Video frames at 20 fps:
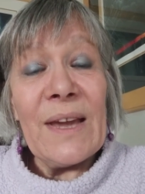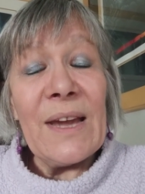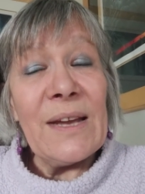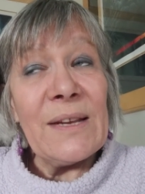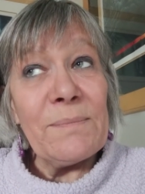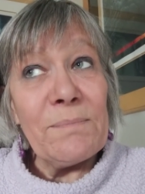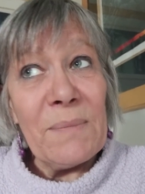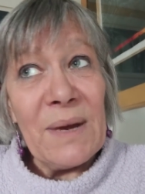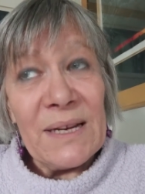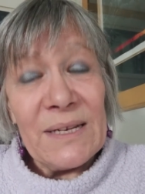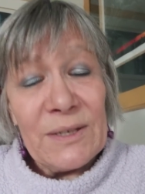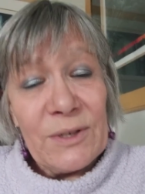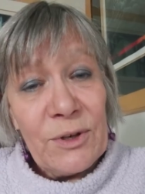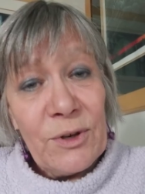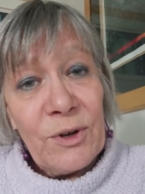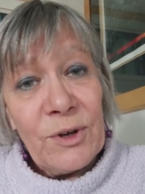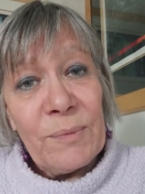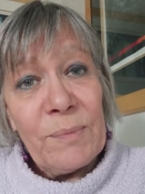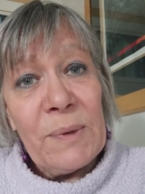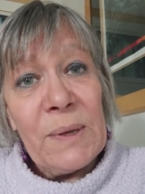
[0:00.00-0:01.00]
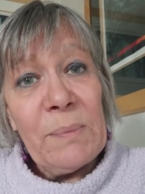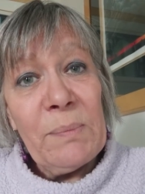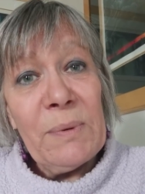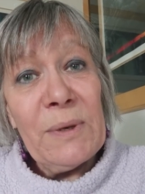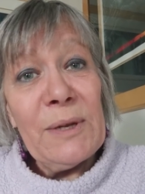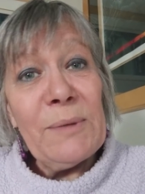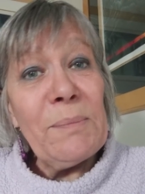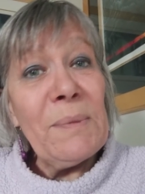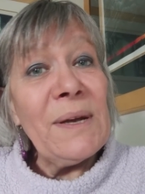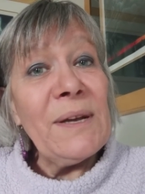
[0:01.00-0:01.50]
it might annoy
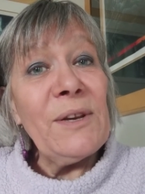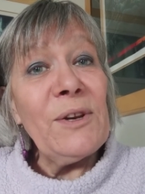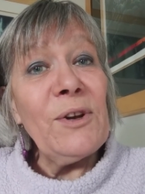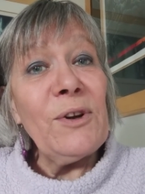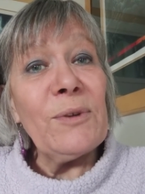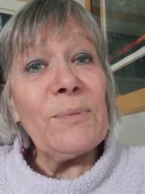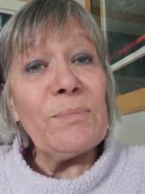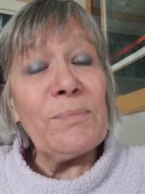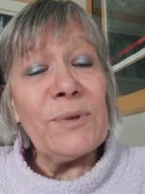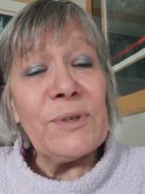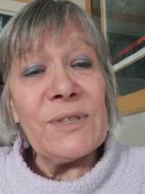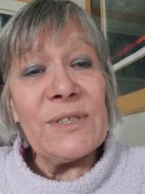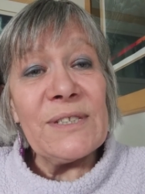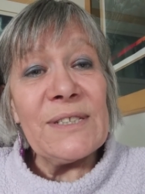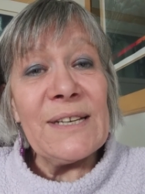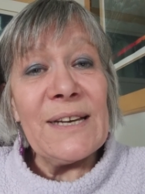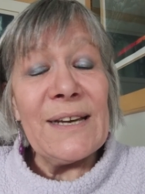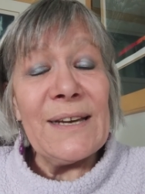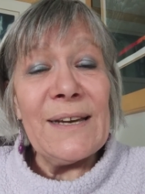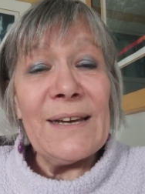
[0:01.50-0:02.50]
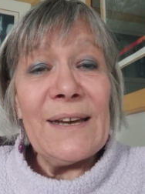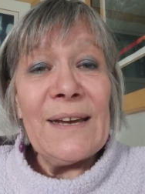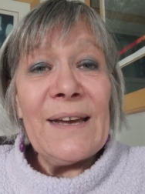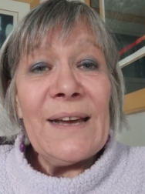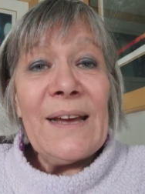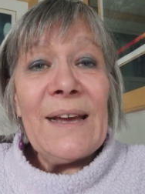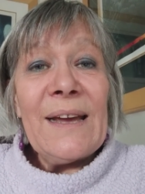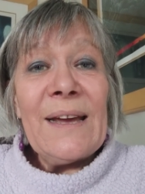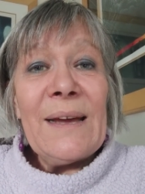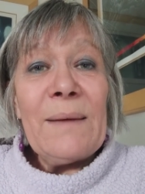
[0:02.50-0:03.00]
people, it might not, but
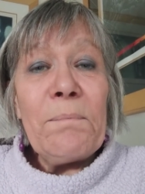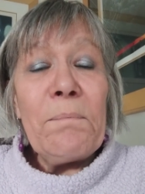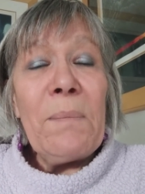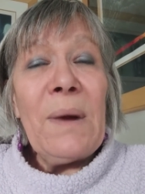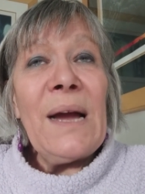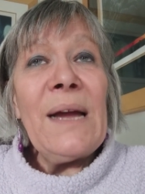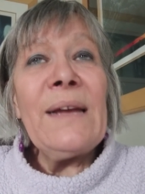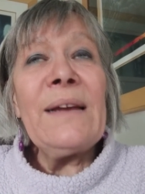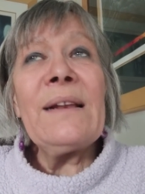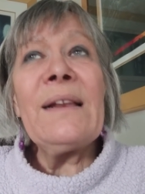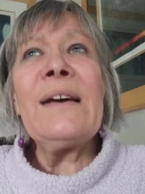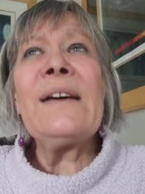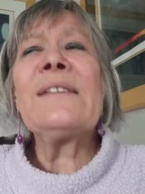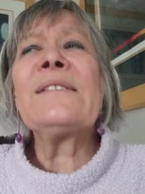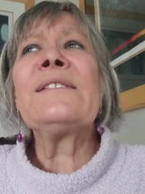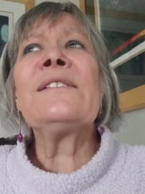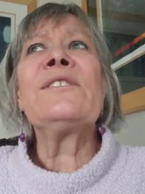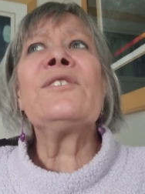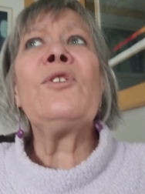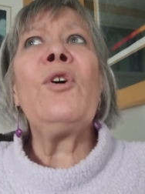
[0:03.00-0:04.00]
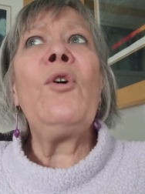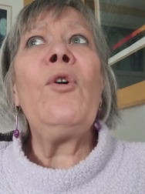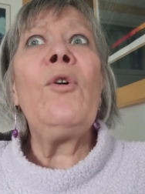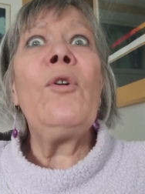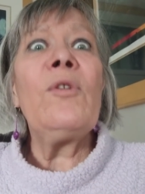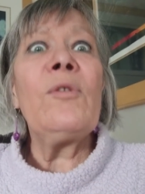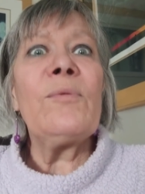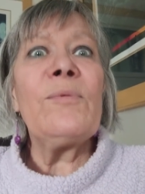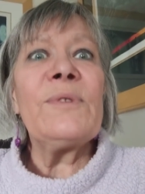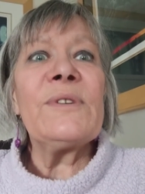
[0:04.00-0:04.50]
my glass is
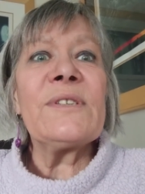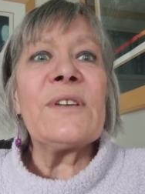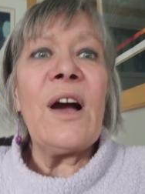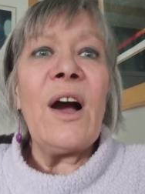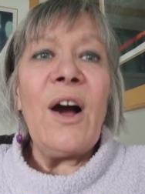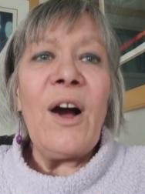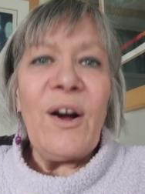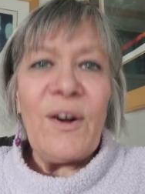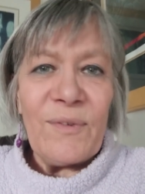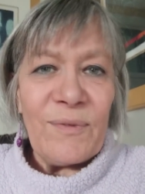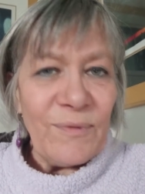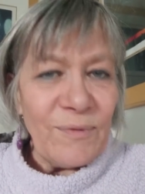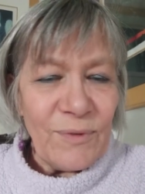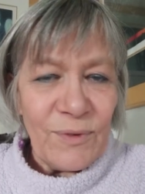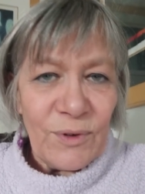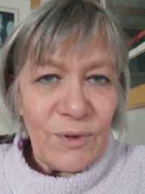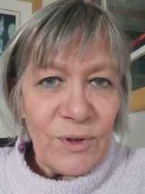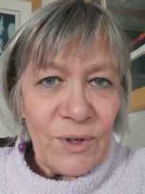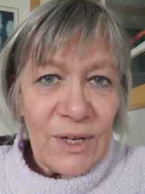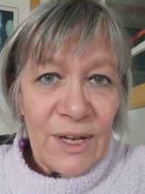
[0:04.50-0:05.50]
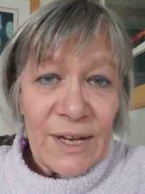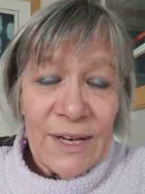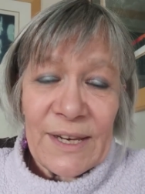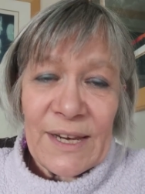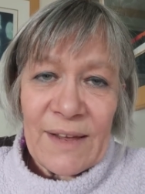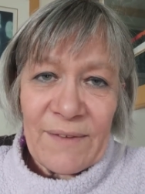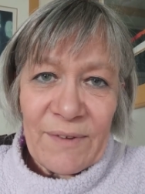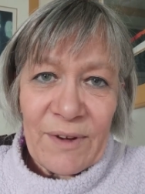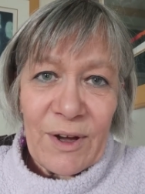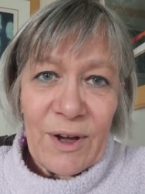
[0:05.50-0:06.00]
always half full
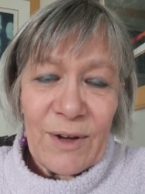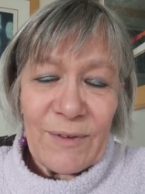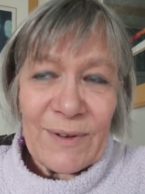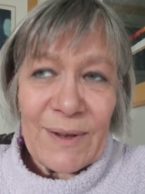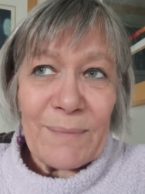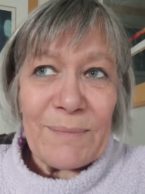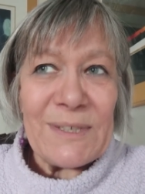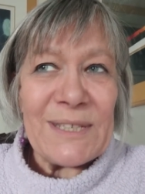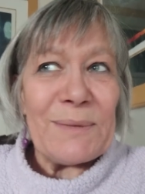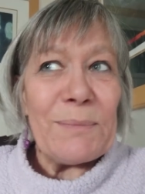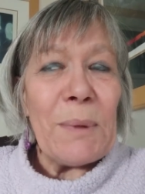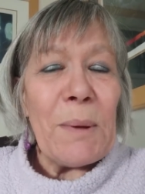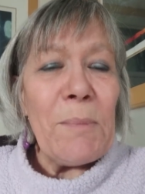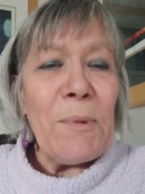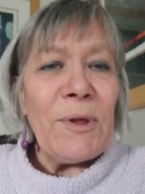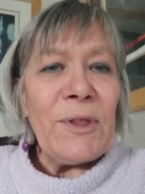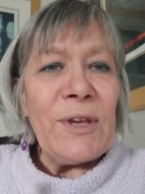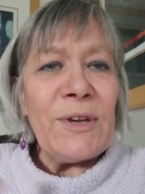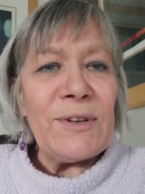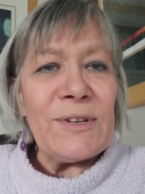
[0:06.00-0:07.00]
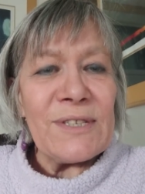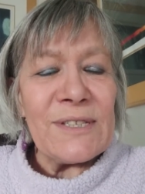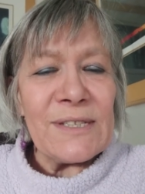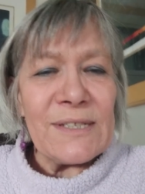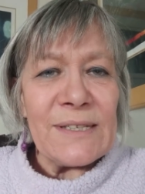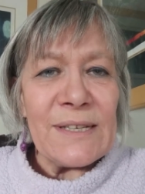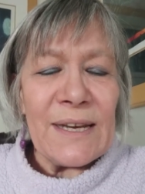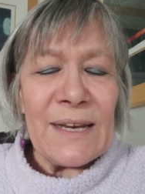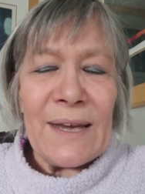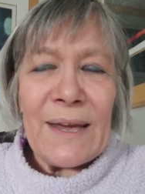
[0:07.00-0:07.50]
and never half empty. And my mother used to
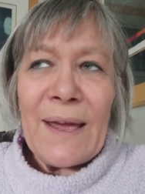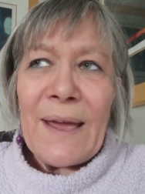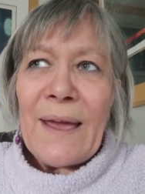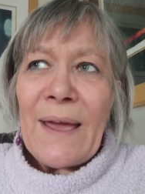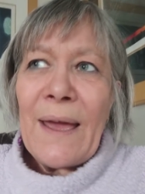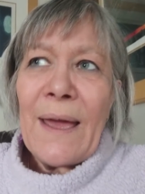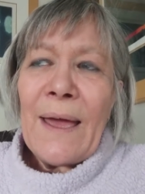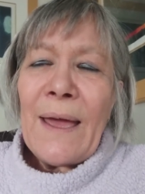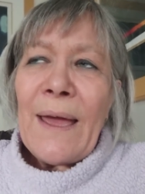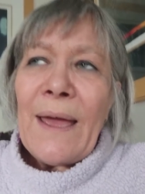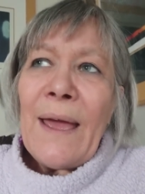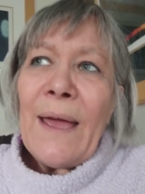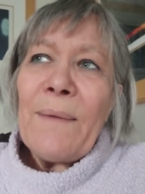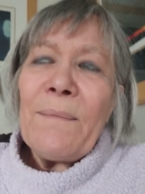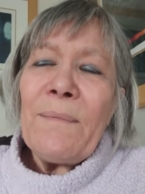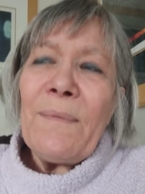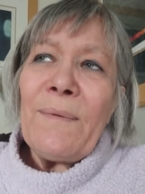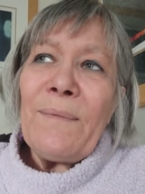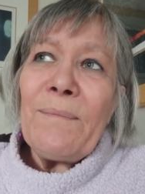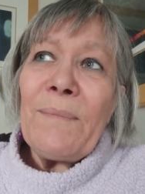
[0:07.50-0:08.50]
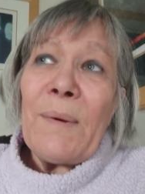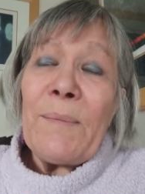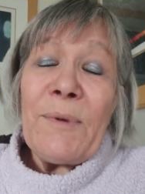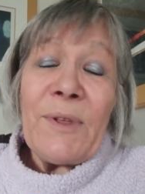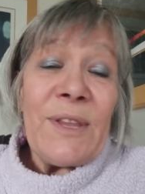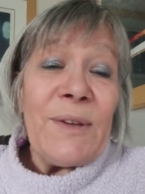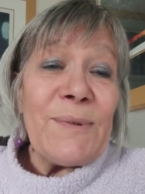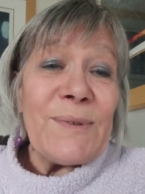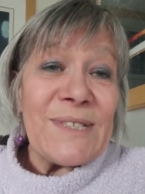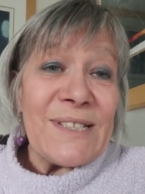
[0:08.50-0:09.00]
say, my
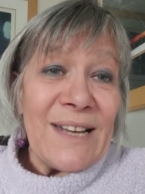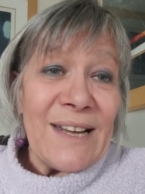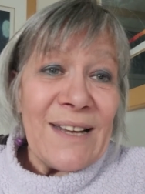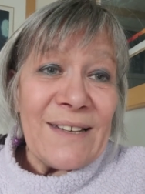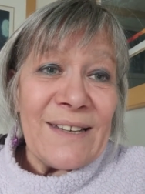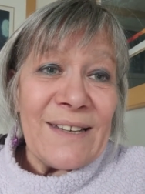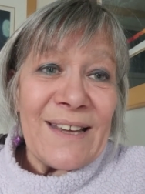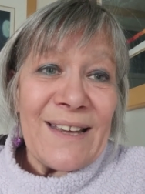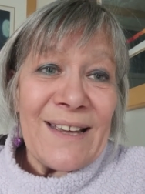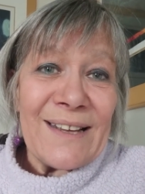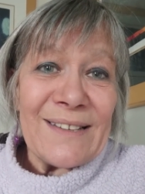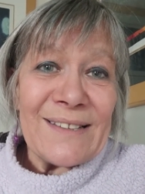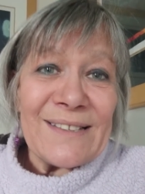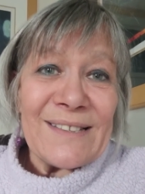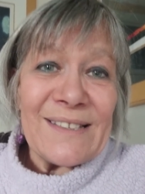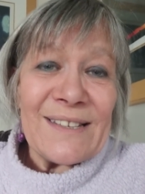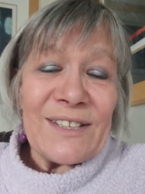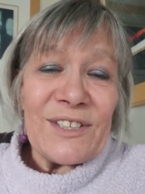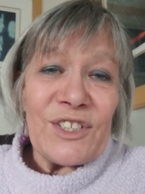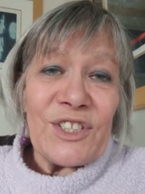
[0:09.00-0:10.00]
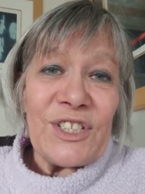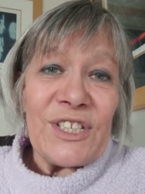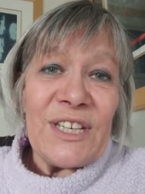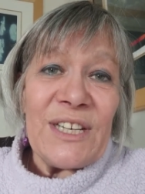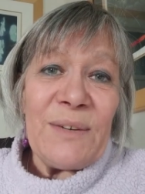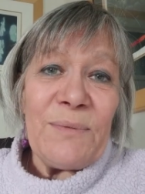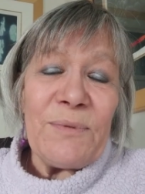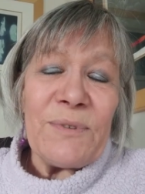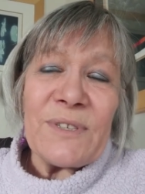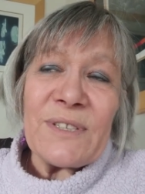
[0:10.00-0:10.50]
mother was dying of cancer, and
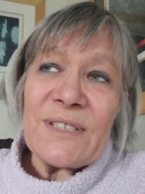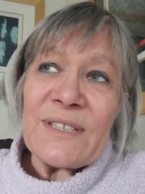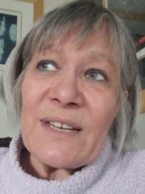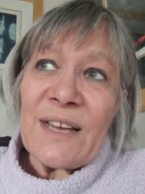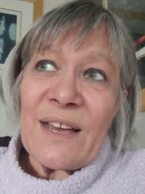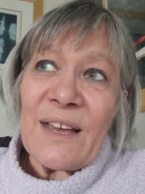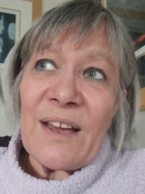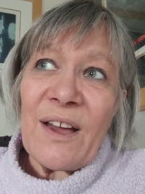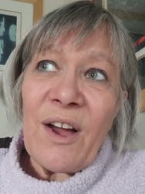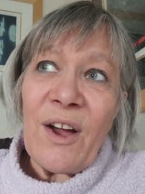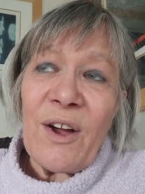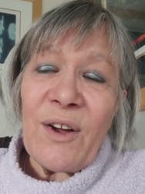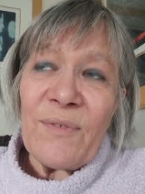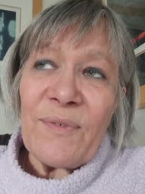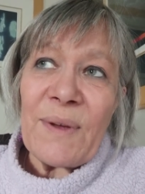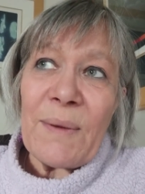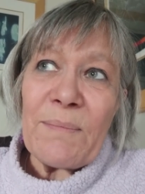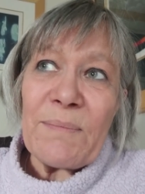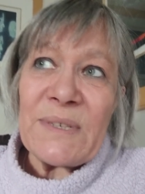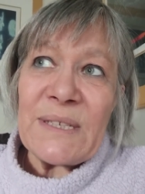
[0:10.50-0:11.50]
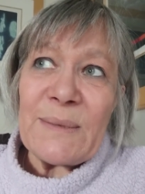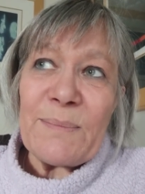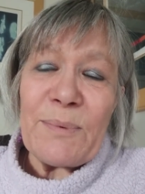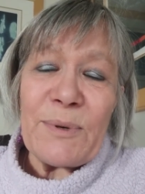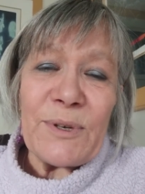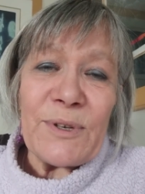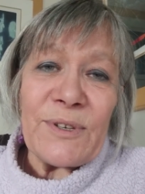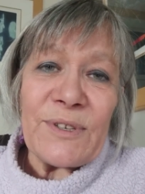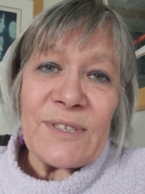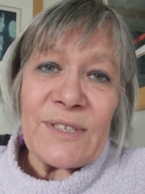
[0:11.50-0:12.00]
she was a half empty
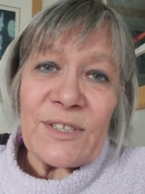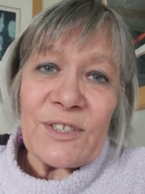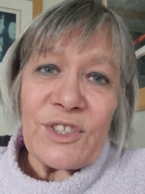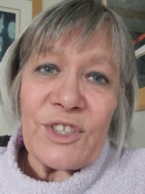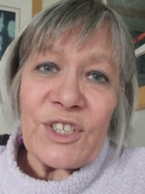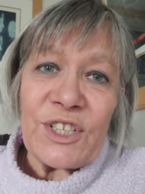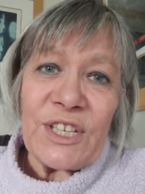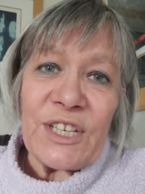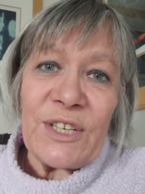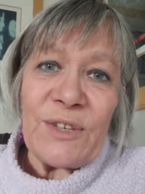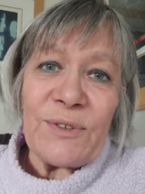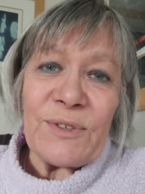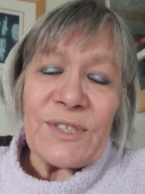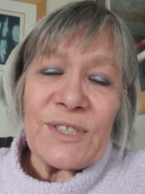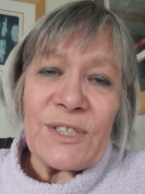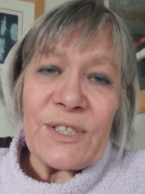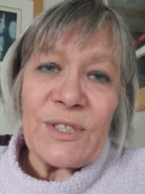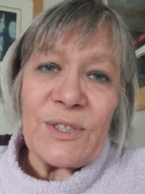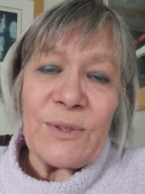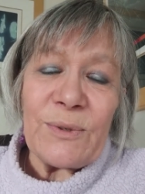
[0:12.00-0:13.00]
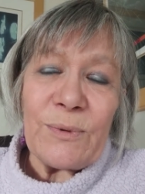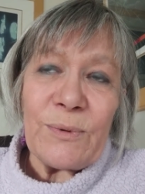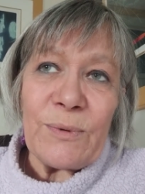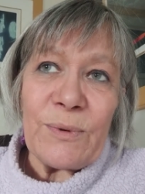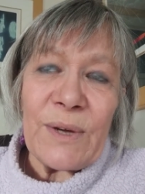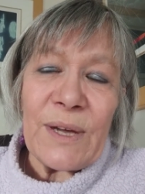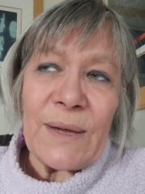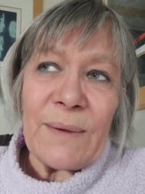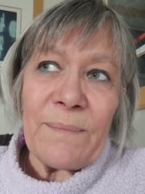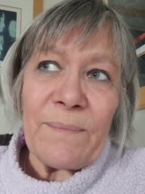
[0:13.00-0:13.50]
person. She used
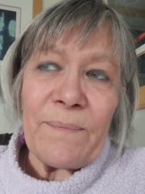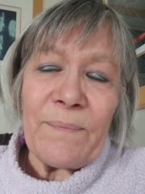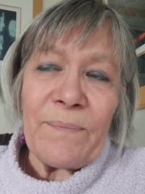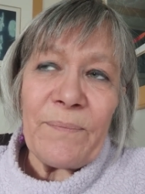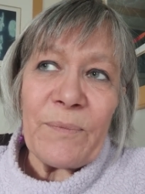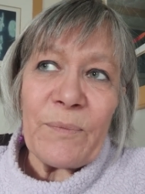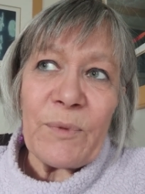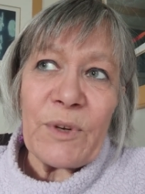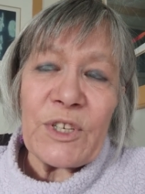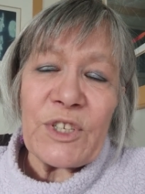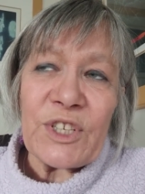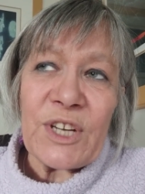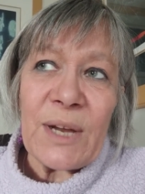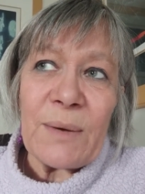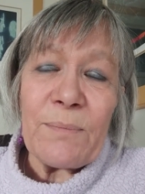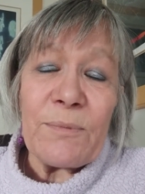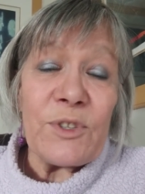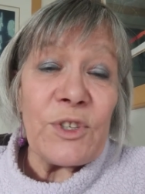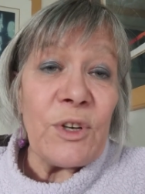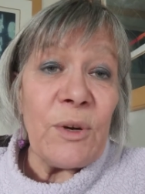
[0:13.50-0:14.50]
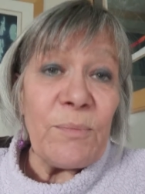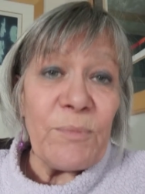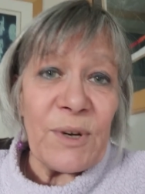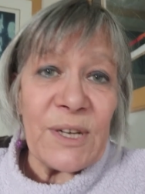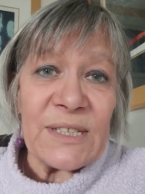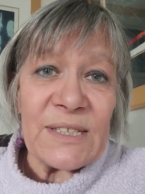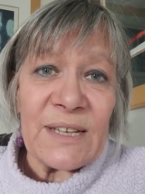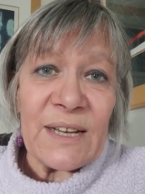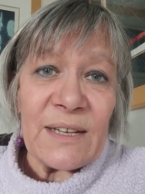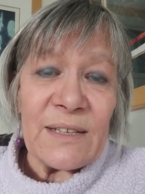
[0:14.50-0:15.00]
to, when she got
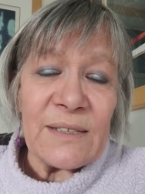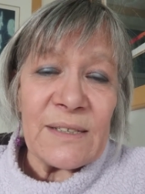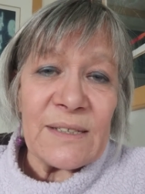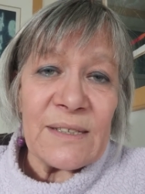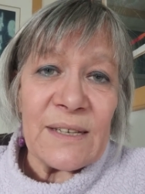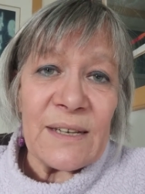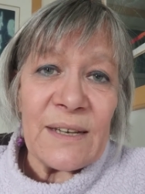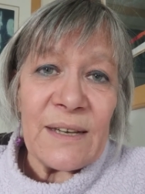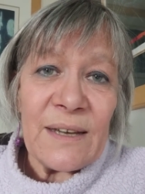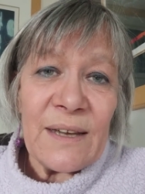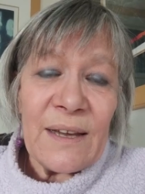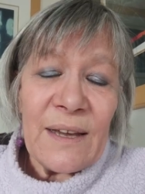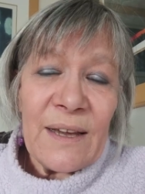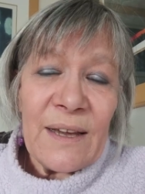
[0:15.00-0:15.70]
breast cancer,